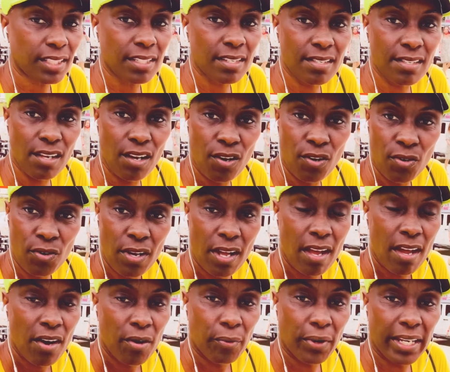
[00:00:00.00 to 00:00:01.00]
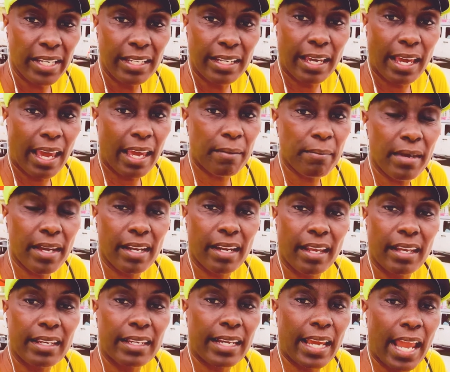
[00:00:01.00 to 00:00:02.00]
So when he came in
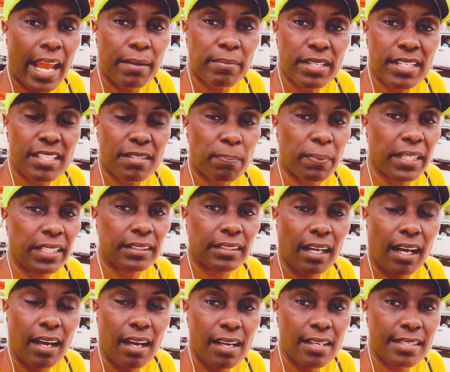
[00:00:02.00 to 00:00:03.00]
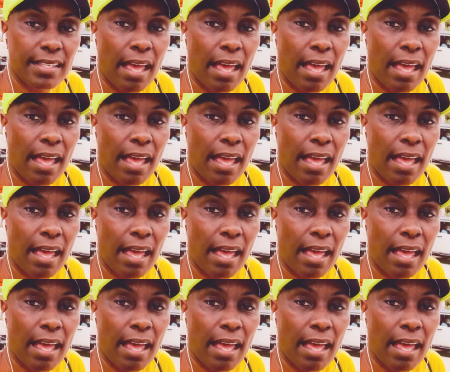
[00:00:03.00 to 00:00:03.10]
and he came to speak to us,